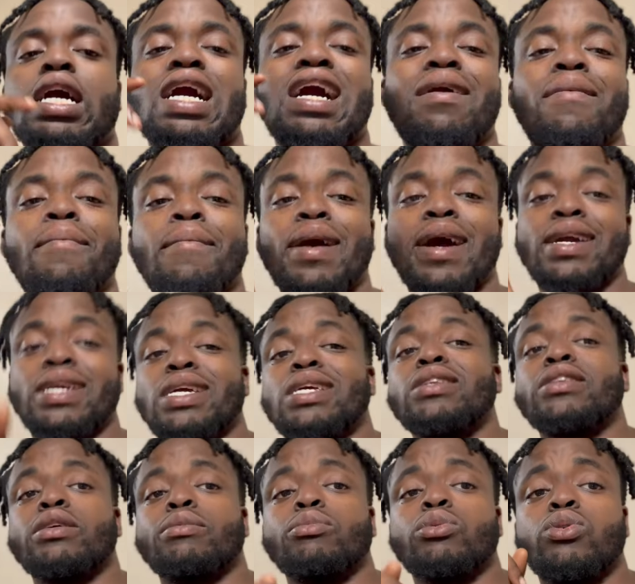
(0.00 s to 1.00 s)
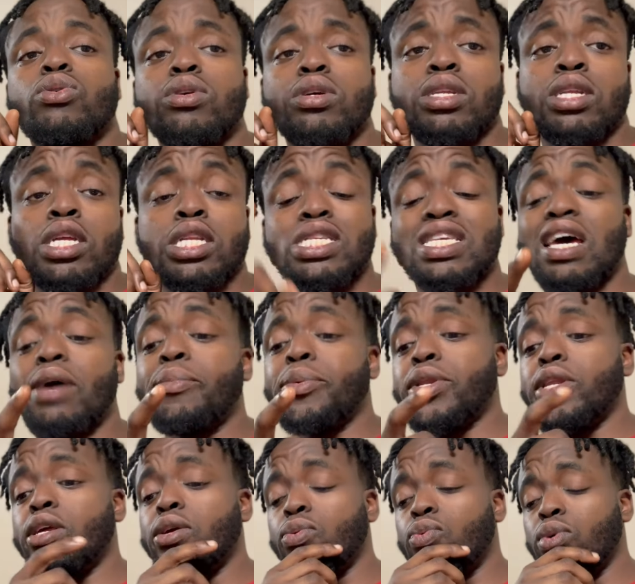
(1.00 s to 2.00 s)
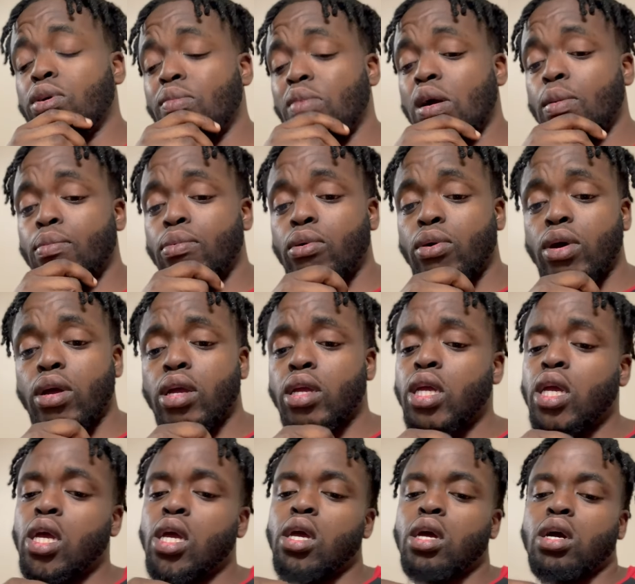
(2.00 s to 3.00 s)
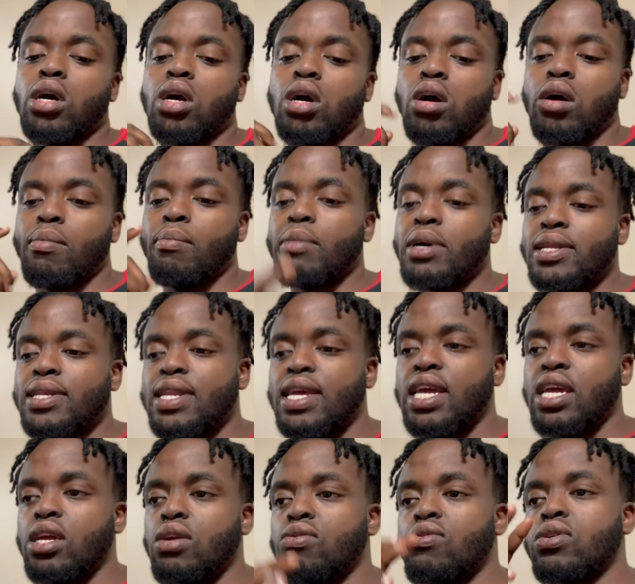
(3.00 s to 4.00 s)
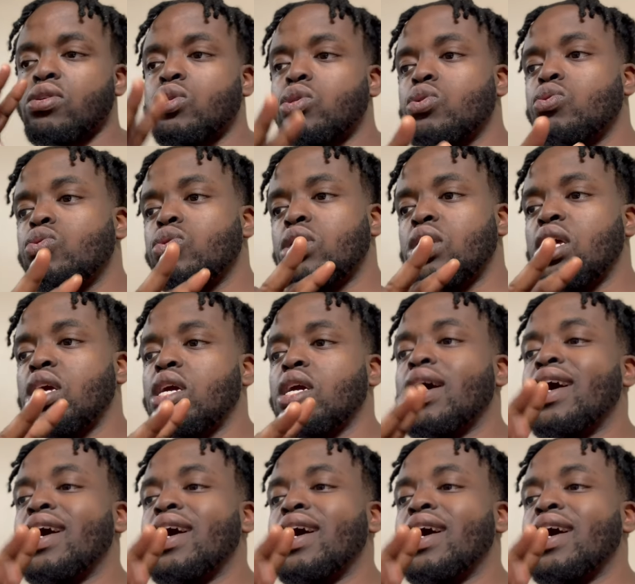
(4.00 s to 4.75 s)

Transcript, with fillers: I might end up going and tapping in with my boy on Monday or Tuesday.